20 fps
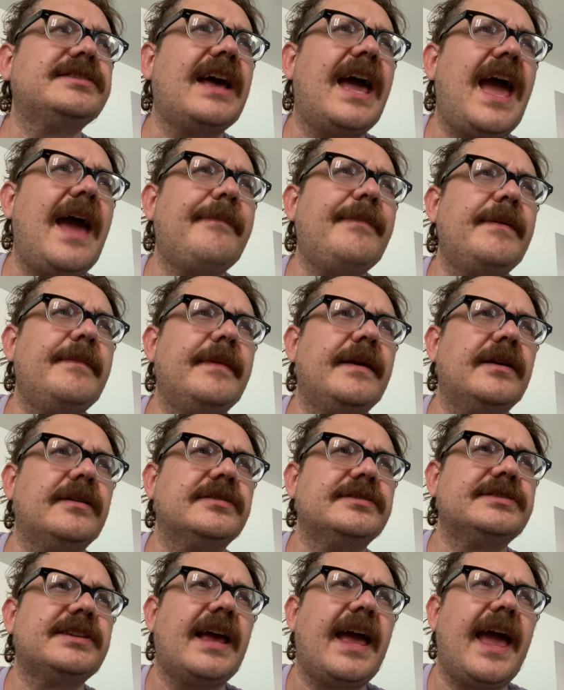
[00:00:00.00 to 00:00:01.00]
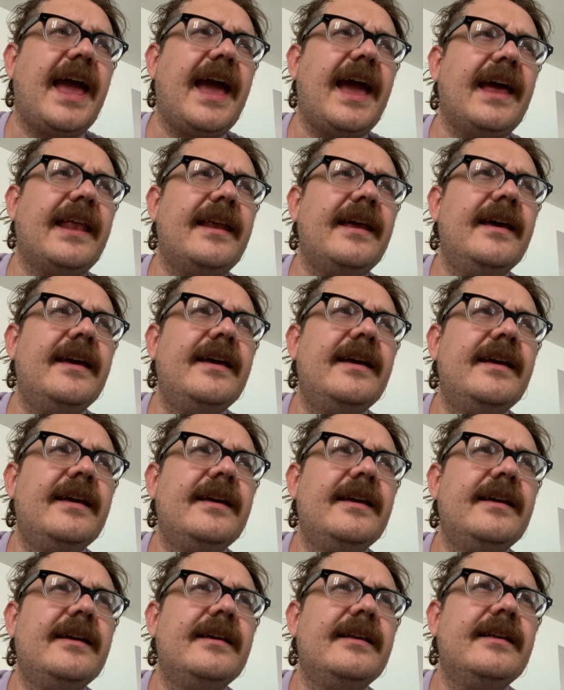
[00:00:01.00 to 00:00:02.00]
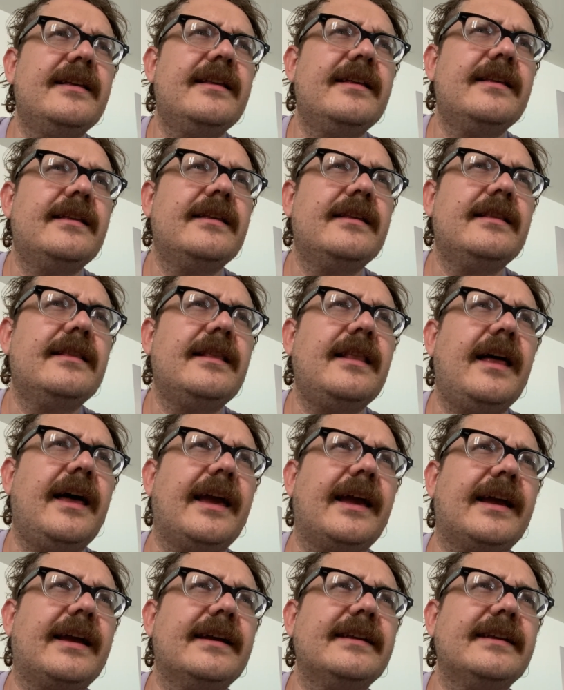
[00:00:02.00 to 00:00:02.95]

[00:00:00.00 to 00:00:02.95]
Happy Meals had like